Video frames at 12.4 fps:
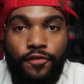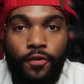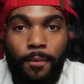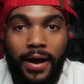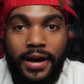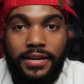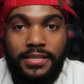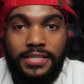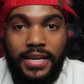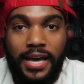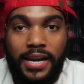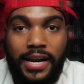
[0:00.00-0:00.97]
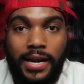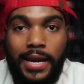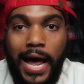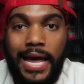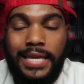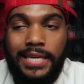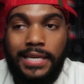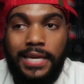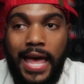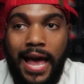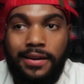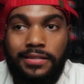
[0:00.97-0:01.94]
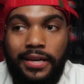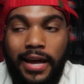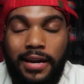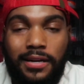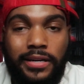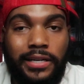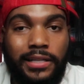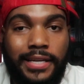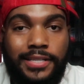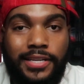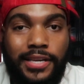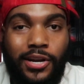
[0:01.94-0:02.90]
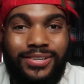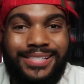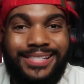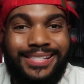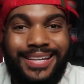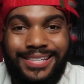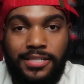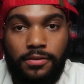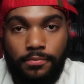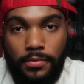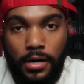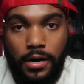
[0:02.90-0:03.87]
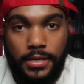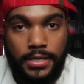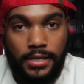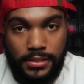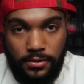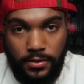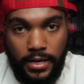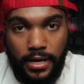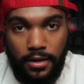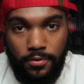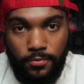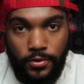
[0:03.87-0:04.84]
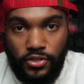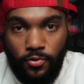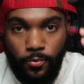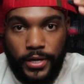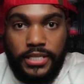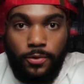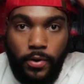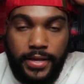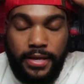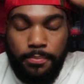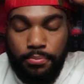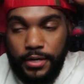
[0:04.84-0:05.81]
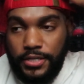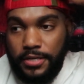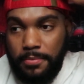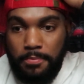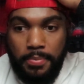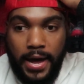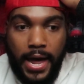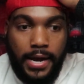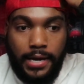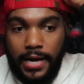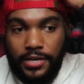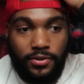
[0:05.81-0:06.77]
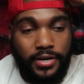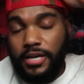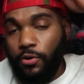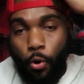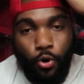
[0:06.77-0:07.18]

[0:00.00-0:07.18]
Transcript: from my understanding, Nike actually had a glitch in their system yesterday, was the reason why they pushed it back. Like, you couldn't